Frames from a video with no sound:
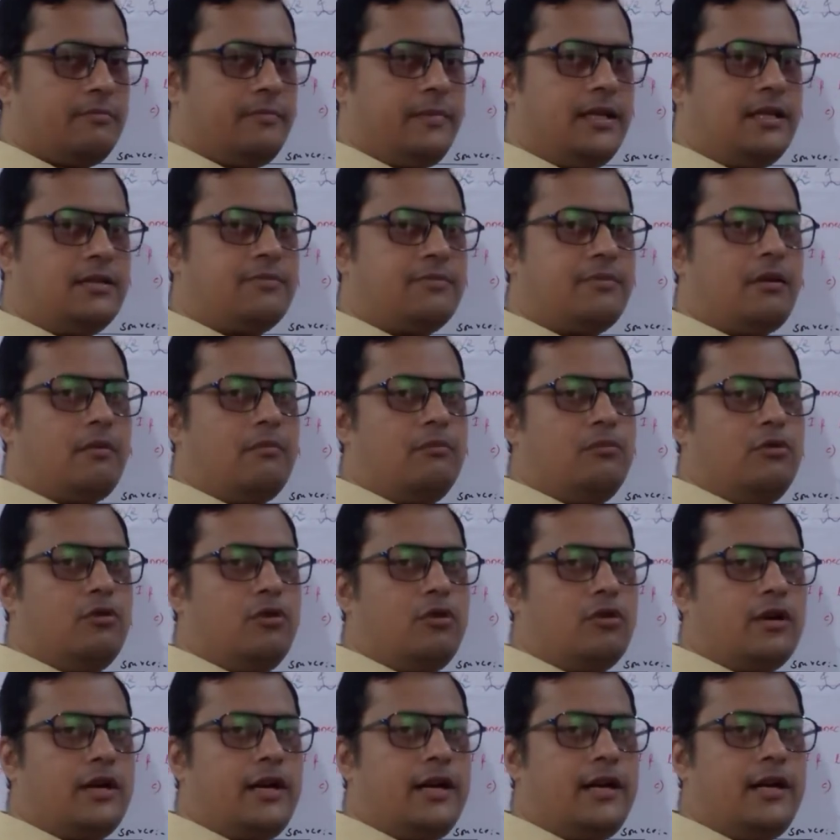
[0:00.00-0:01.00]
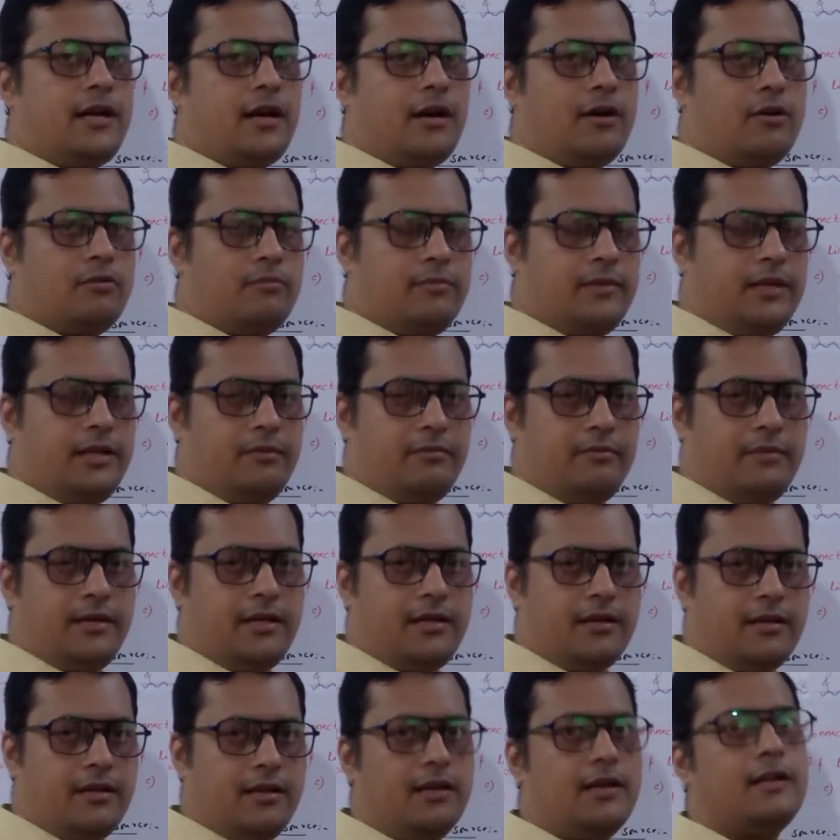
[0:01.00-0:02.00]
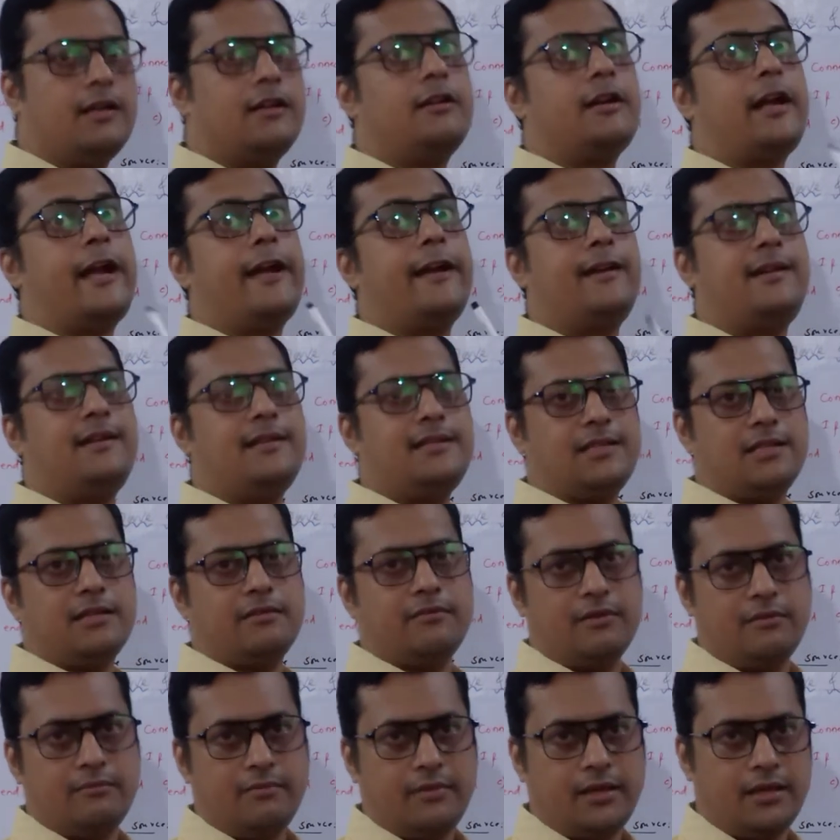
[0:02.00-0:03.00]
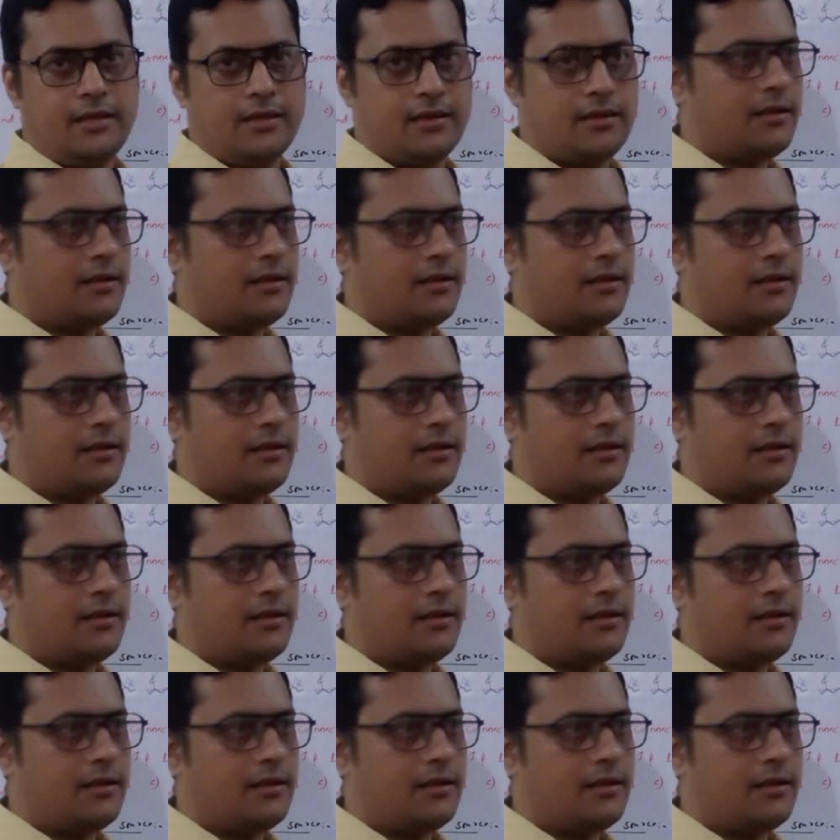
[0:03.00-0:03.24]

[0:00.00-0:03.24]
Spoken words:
from load end how many meter? 97 meter.